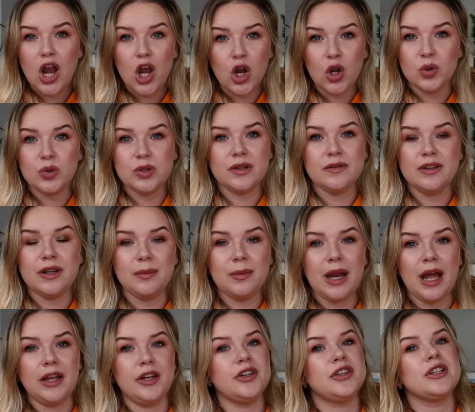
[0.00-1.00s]
loads of lip
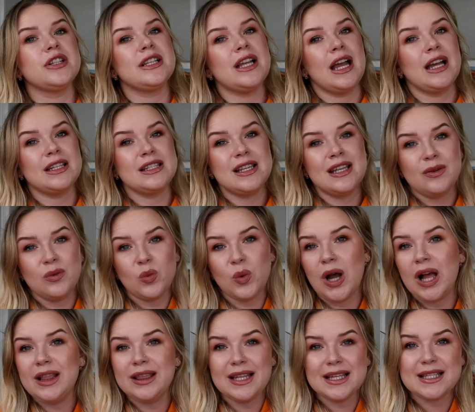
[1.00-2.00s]
liners, and
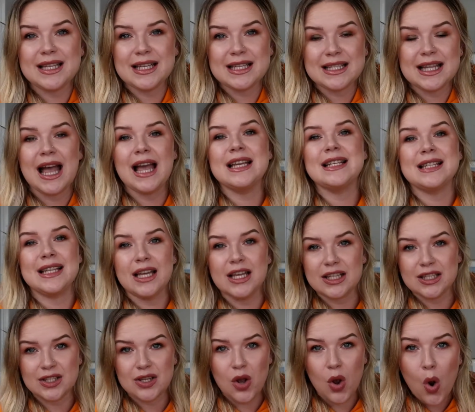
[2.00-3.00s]
while this is nice,
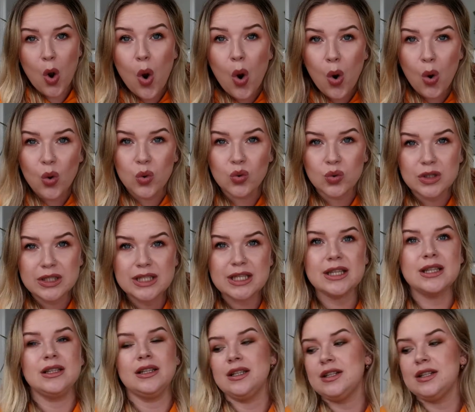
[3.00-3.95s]
it's old,